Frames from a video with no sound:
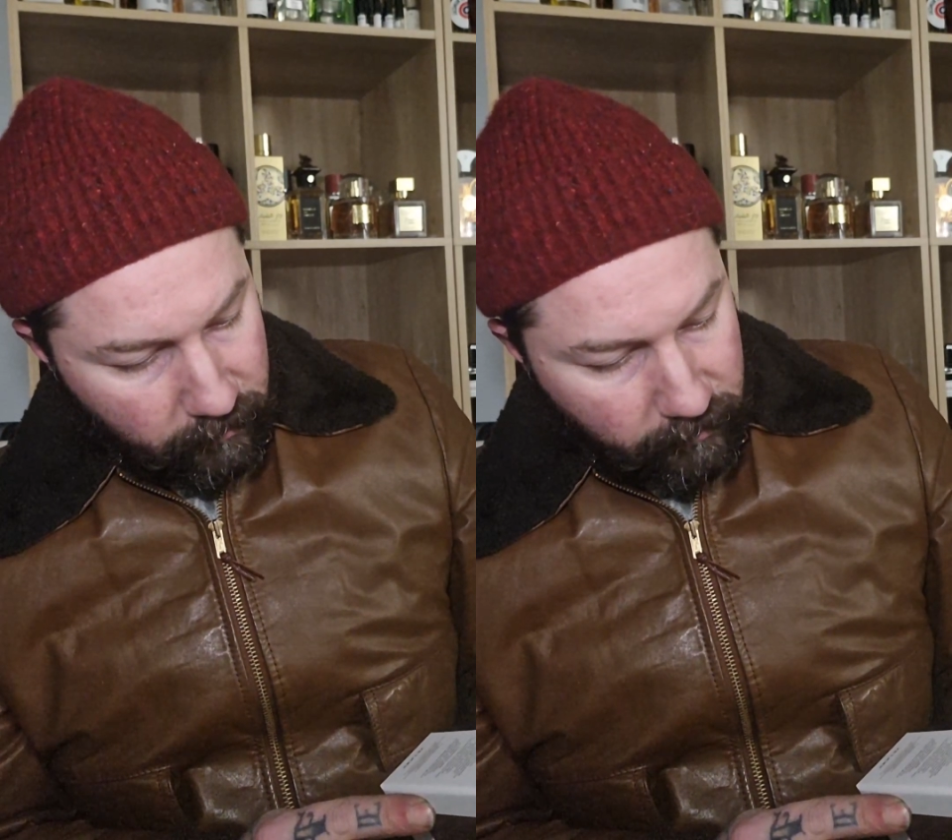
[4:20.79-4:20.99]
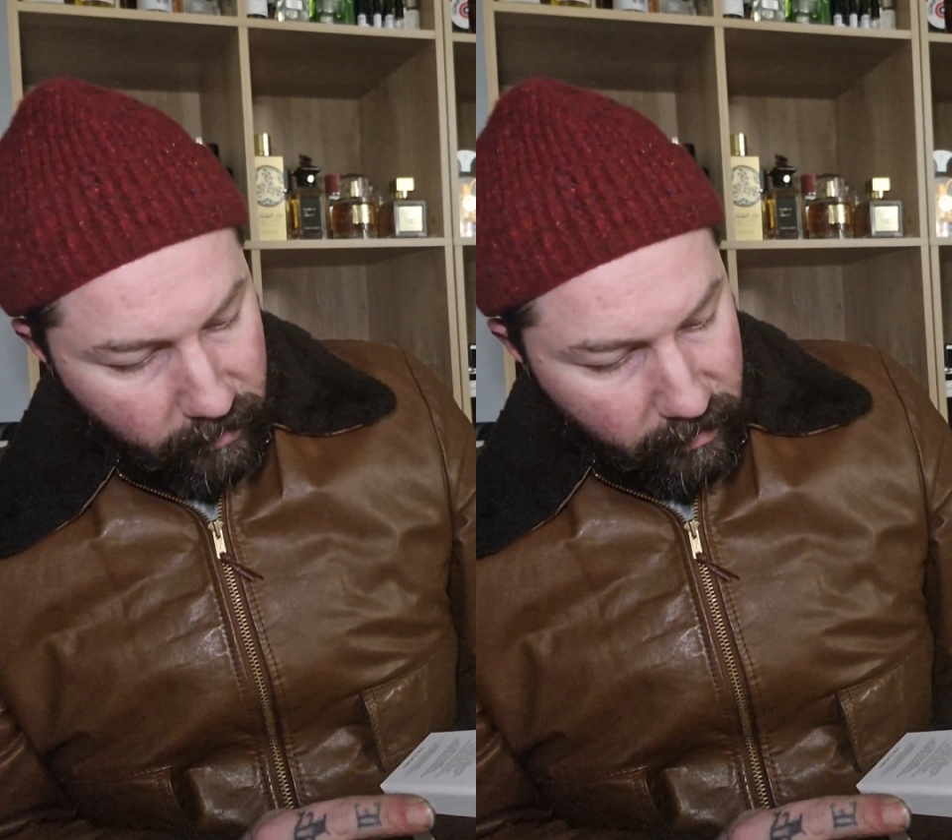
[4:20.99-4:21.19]

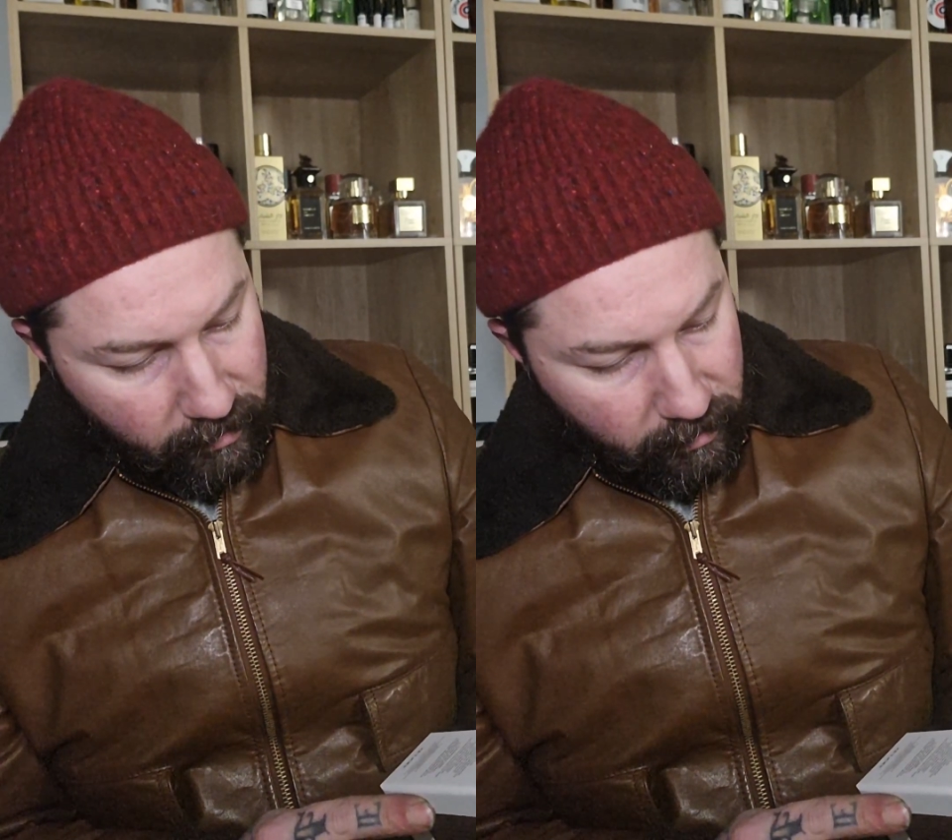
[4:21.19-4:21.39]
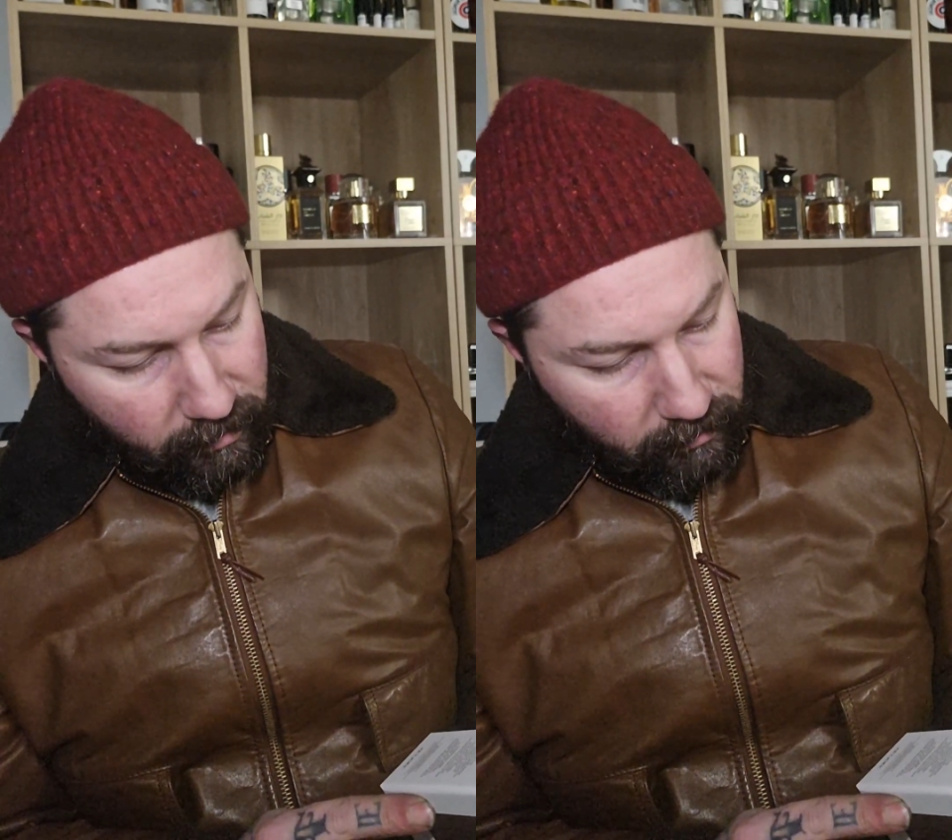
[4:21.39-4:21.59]

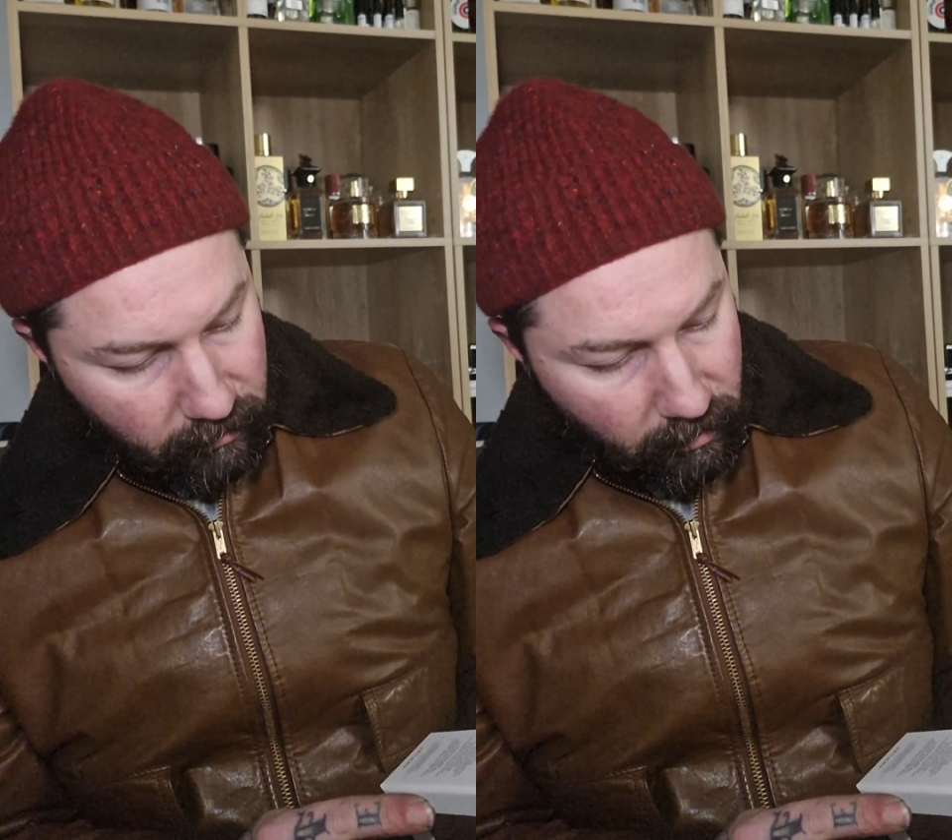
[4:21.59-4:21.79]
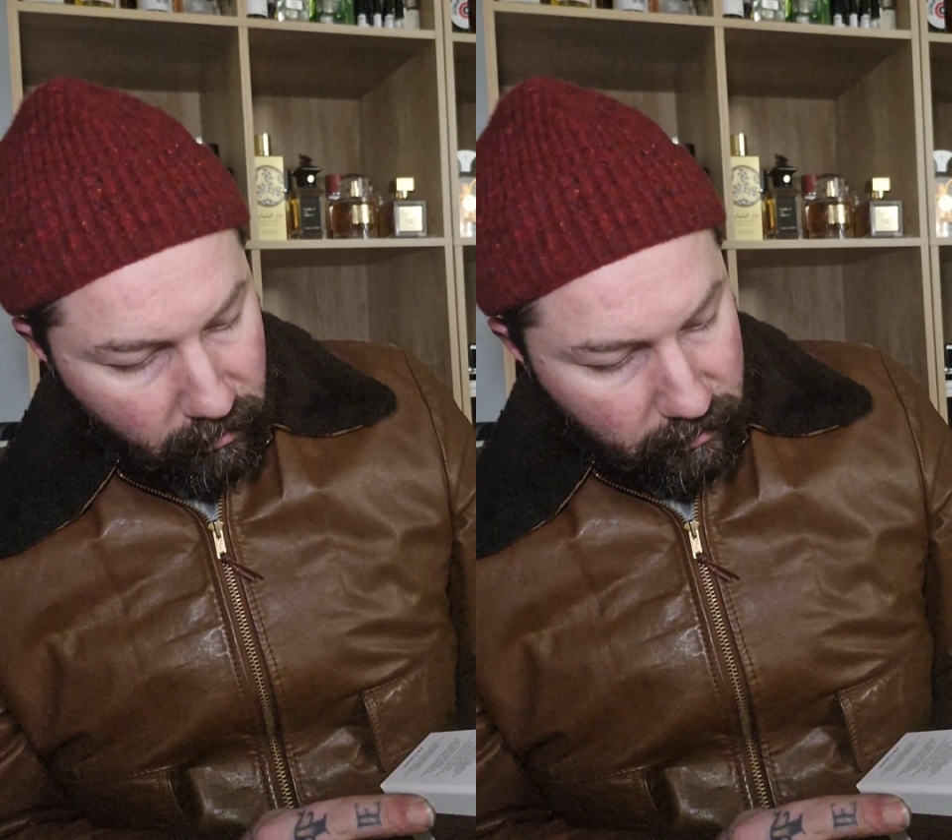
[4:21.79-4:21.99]
rare,
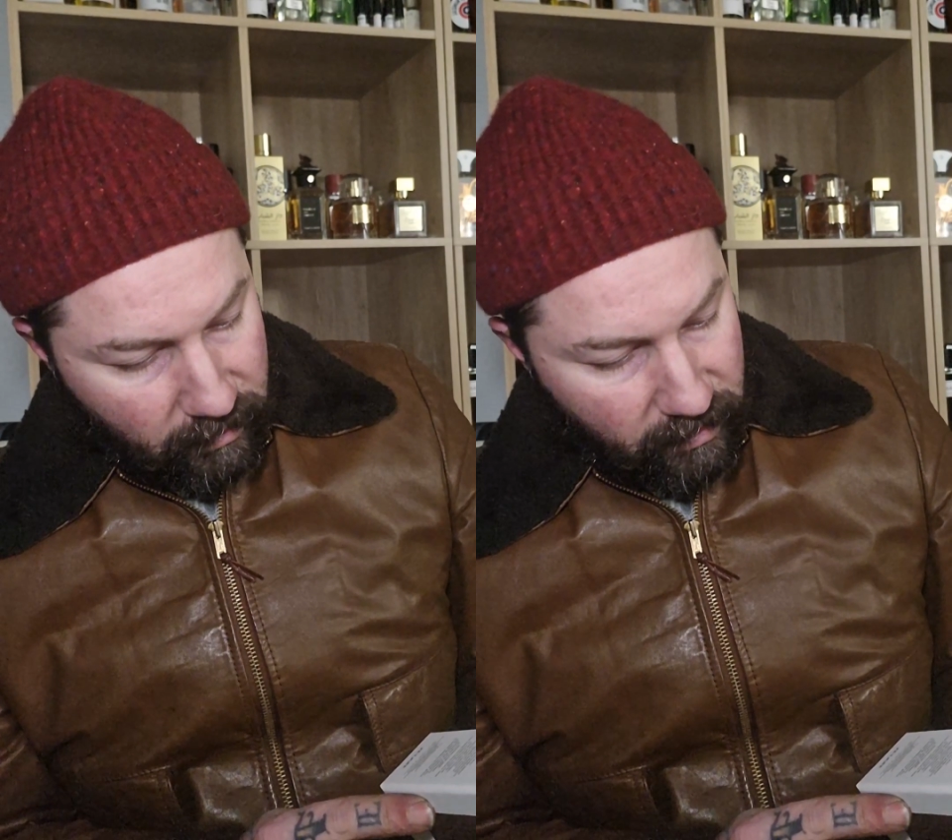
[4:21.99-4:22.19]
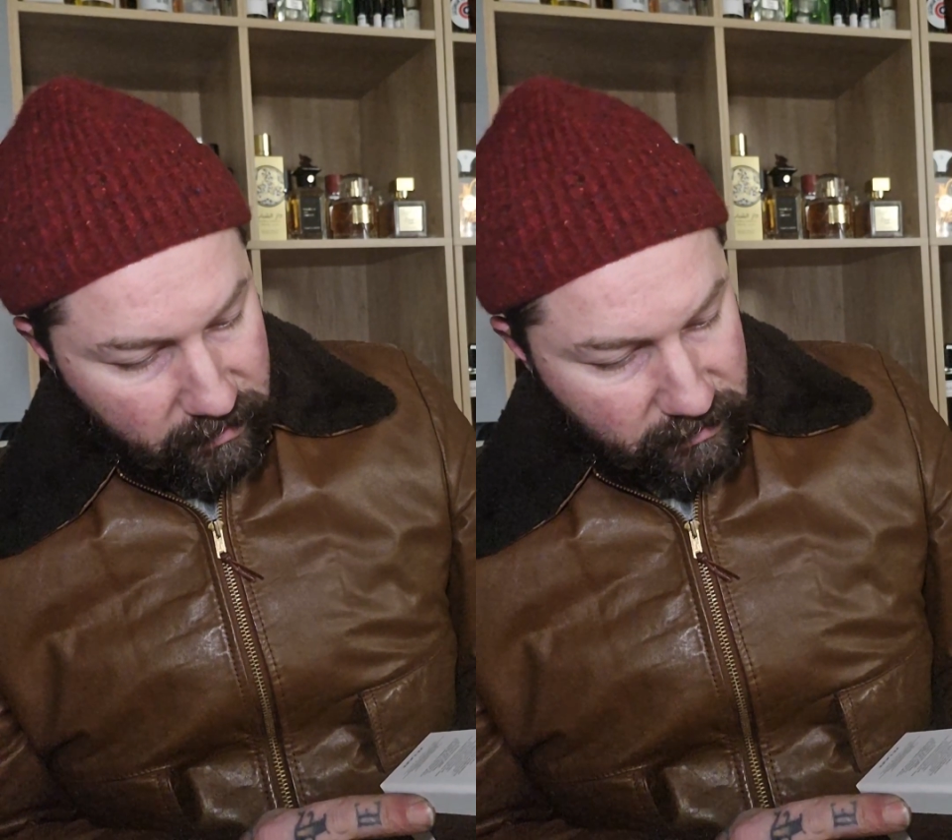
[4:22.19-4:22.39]

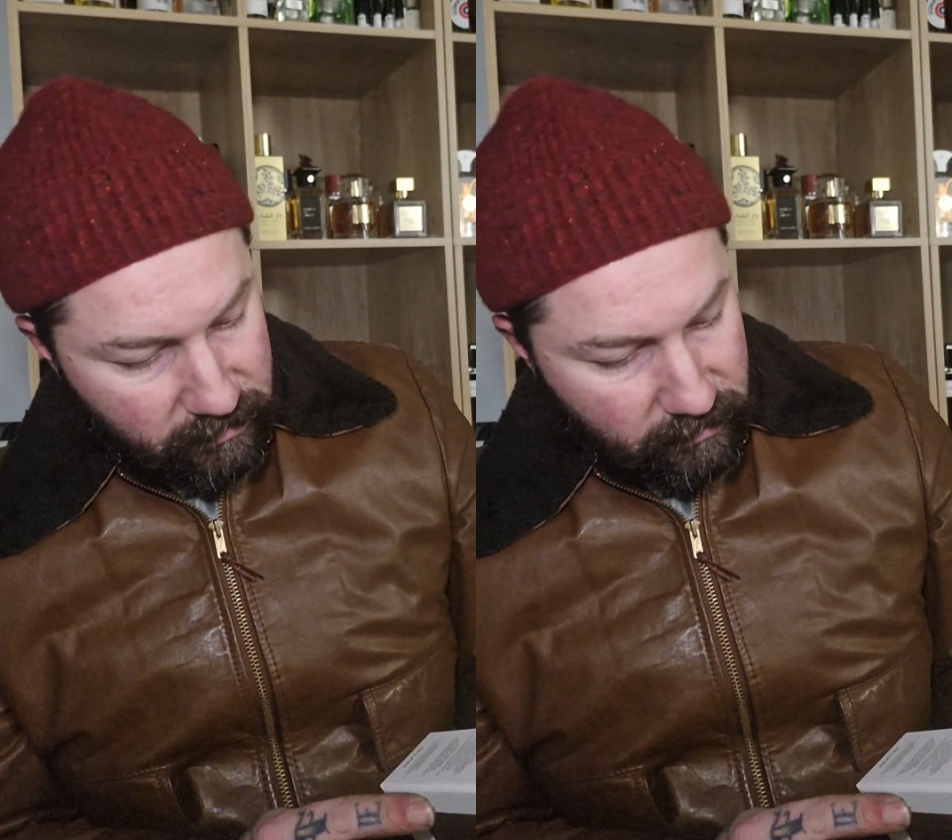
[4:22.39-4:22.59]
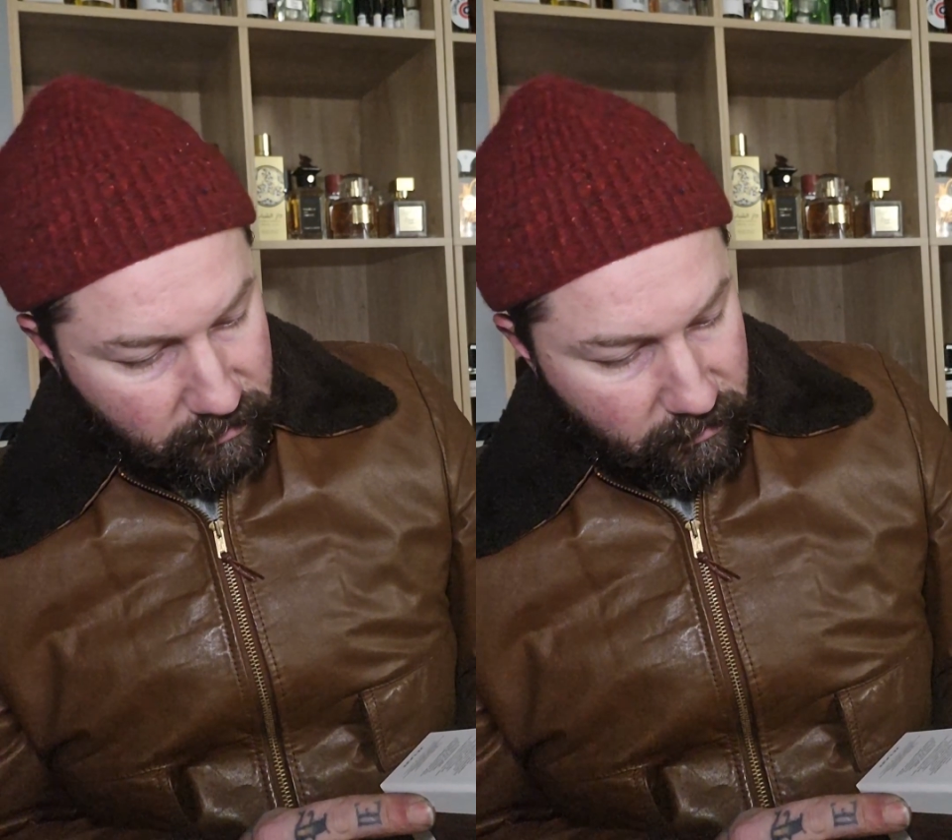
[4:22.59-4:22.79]

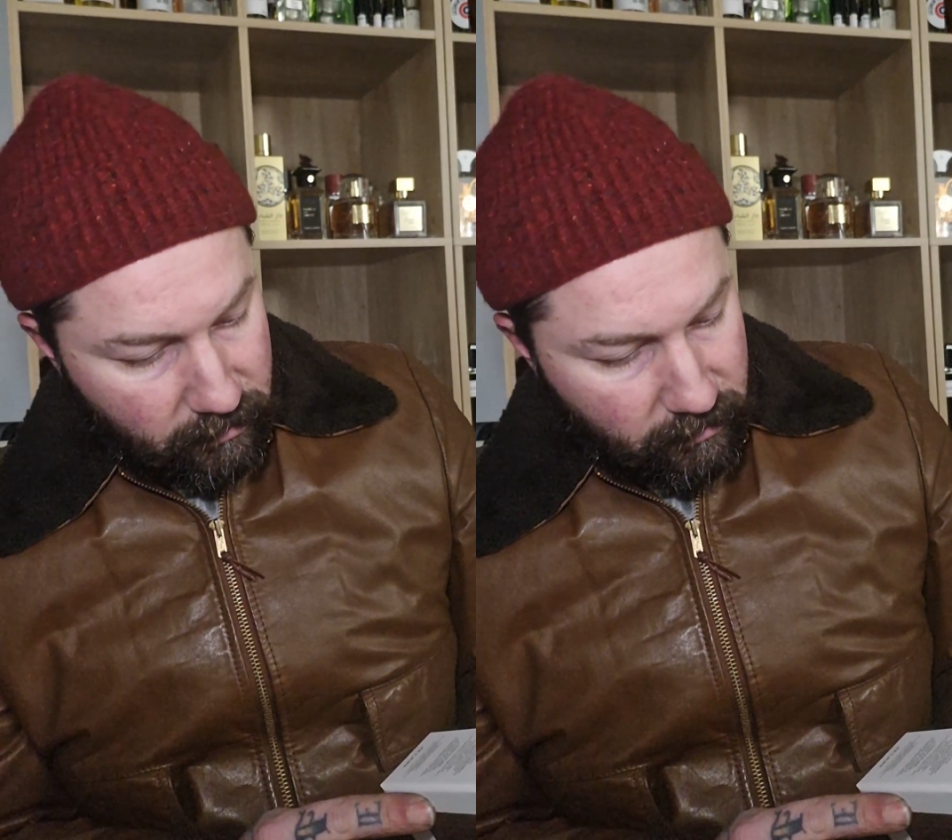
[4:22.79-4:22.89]
long-lost